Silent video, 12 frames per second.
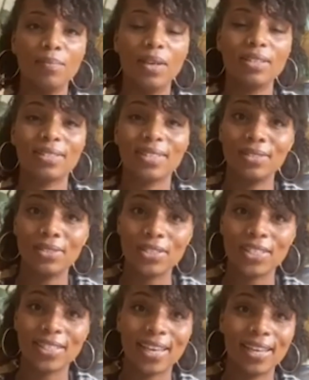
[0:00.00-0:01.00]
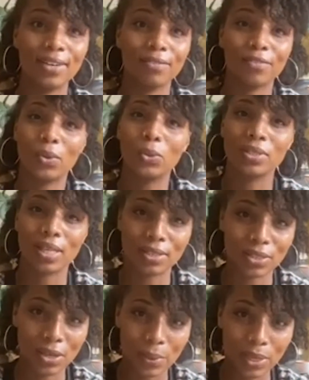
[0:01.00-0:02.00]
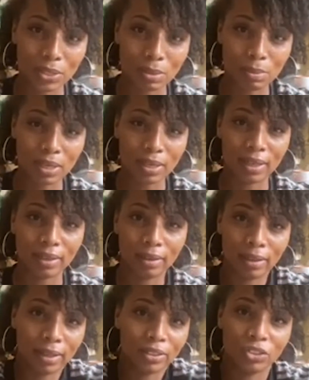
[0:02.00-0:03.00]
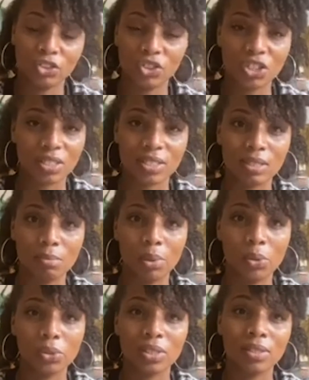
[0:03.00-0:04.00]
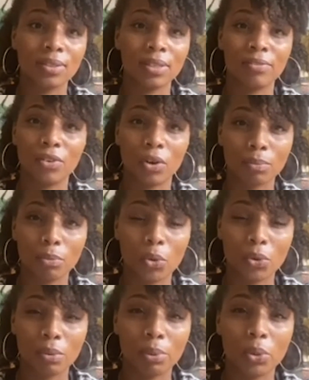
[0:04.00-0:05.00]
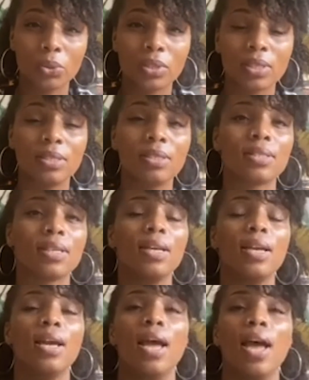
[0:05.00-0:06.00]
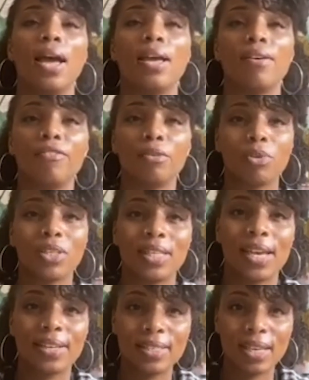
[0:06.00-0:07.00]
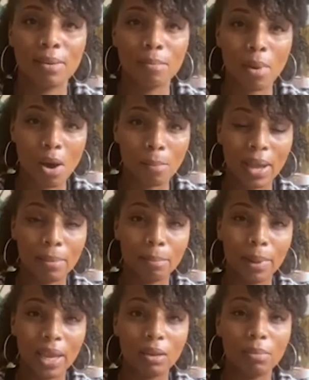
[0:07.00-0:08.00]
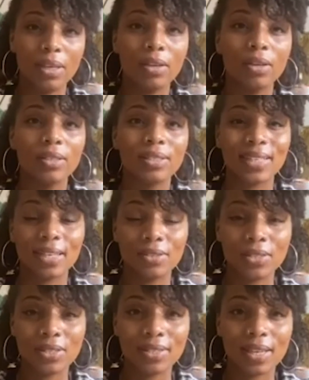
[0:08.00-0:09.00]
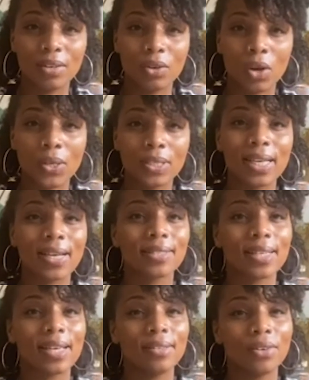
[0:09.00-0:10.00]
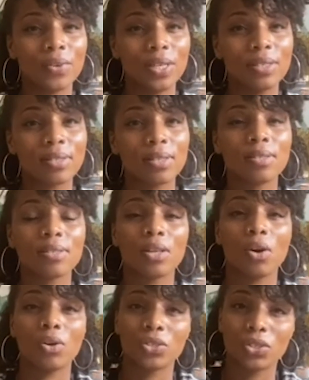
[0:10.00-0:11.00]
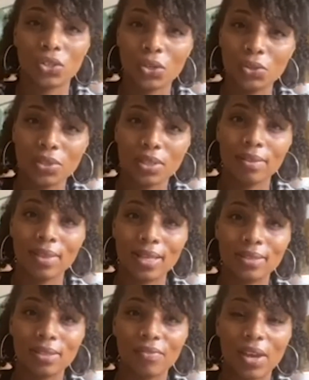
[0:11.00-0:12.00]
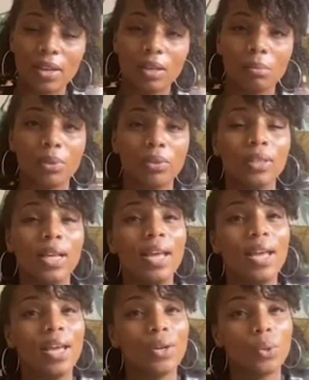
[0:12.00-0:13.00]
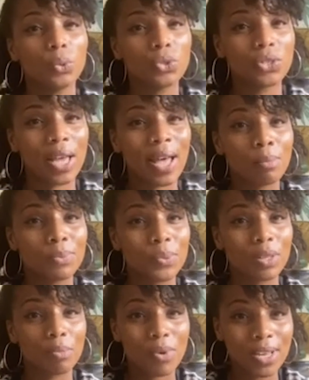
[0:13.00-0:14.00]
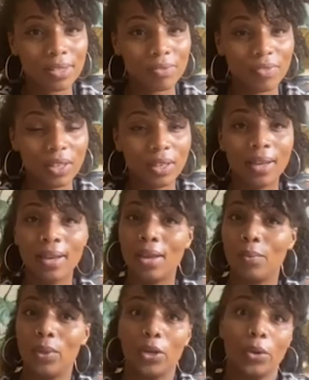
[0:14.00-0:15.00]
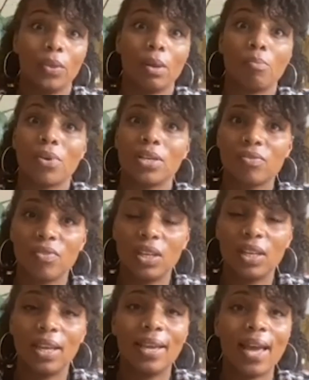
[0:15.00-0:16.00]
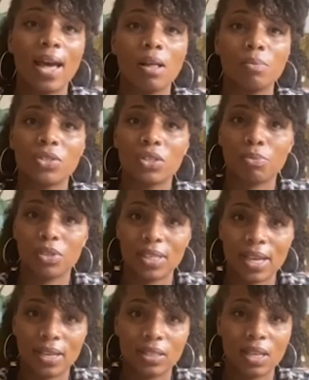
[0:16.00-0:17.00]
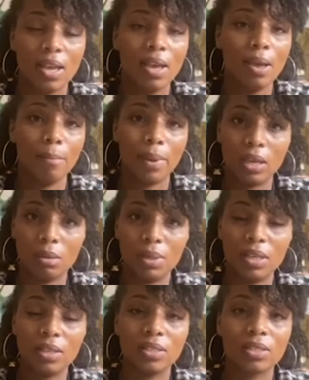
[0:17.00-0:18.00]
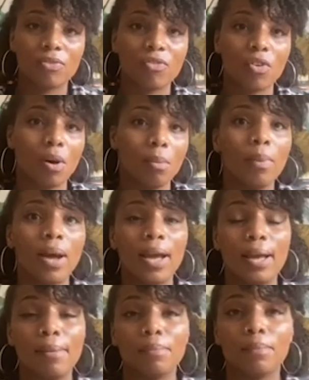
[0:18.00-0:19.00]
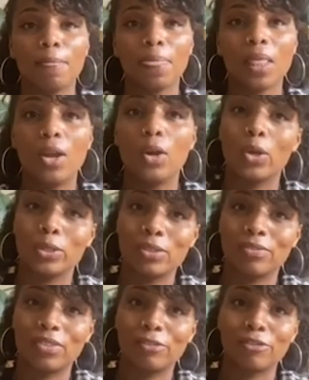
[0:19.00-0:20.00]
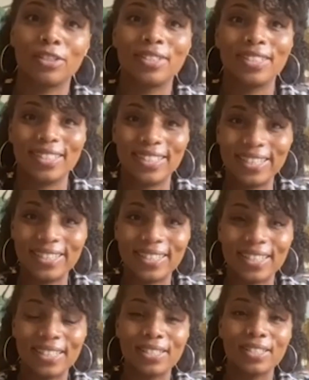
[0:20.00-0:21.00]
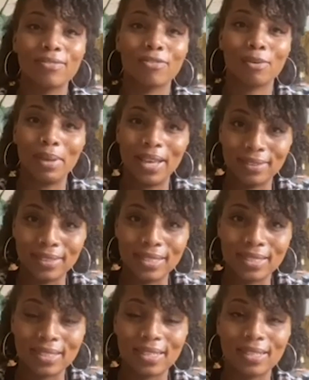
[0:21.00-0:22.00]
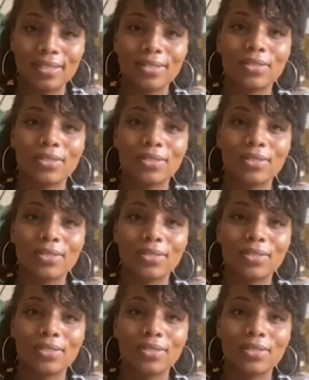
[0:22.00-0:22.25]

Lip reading: Skin to skin, of course, that's going to be just as important, if not more important, for protecting mom and baby. Skin-to-skin contact increases the oxytocin that's available. It also helps with breastfeeding, and we know that breastfeeding helps to protect babies from lots of different diseases, from illnesses.